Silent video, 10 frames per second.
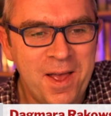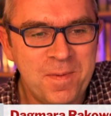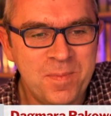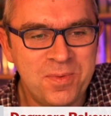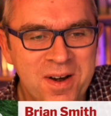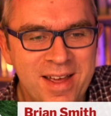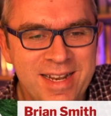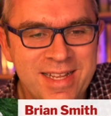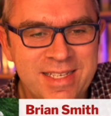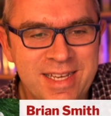
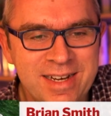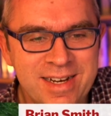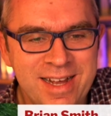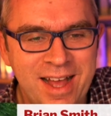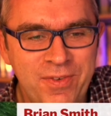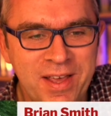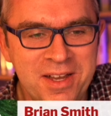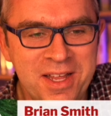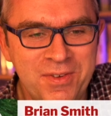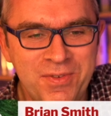Brian is here, a
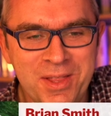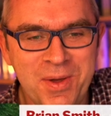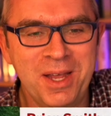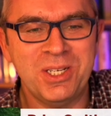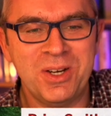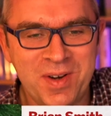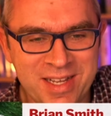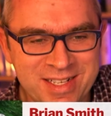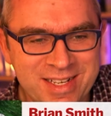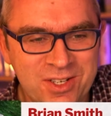fellow Ayrshire
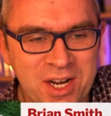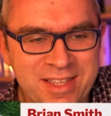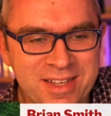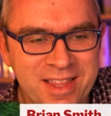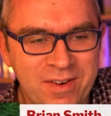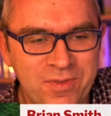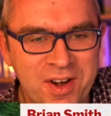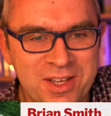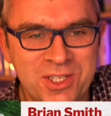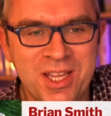resident trying to learn
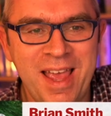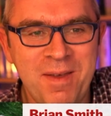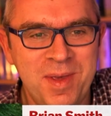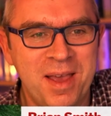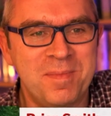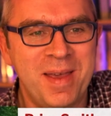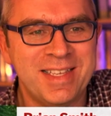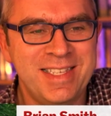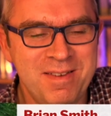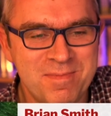French. Très bien,
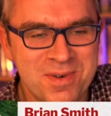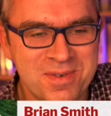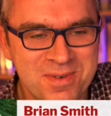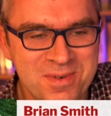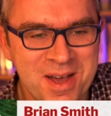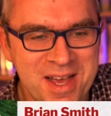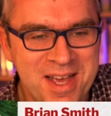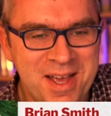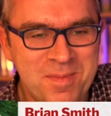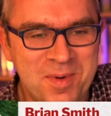merci beaucoup,
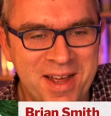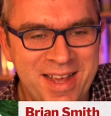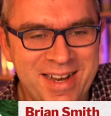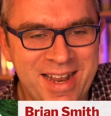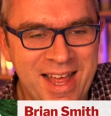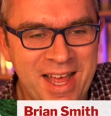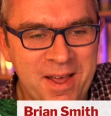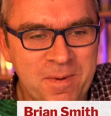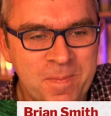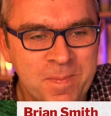Brian.
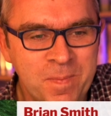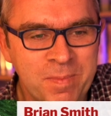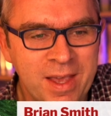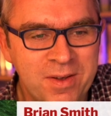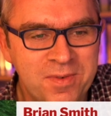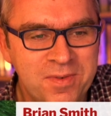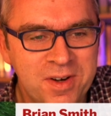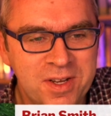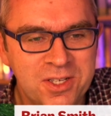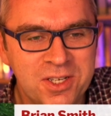
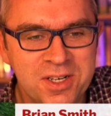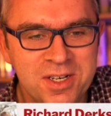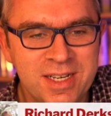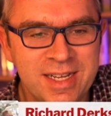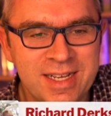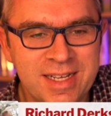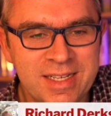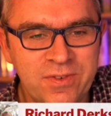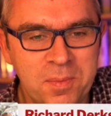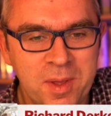Richard
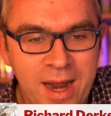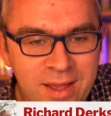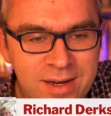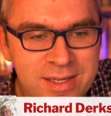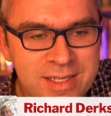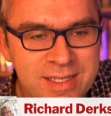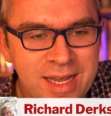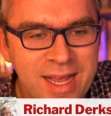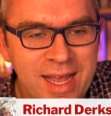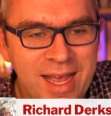is from the
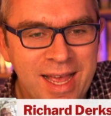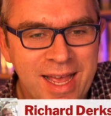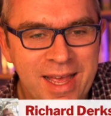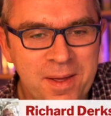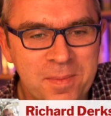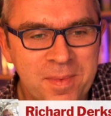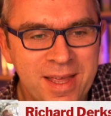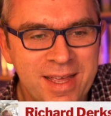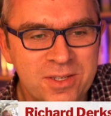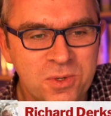Netherlands.
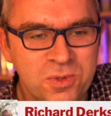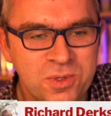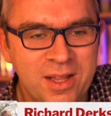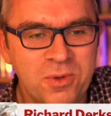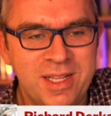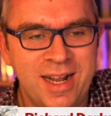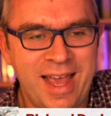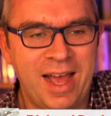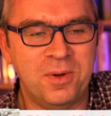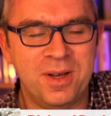Sto studiando
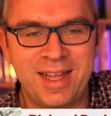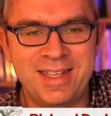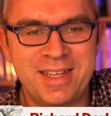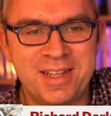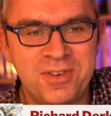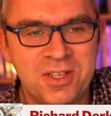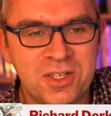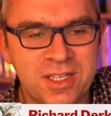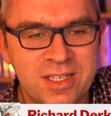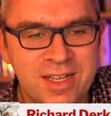l'italiano, and
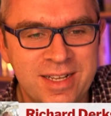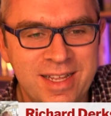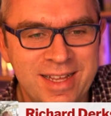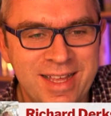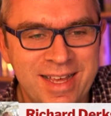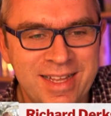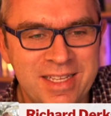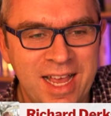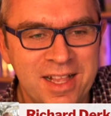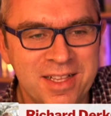Richard is studying
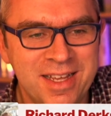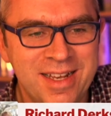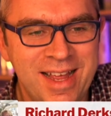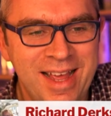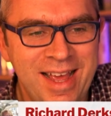Italian.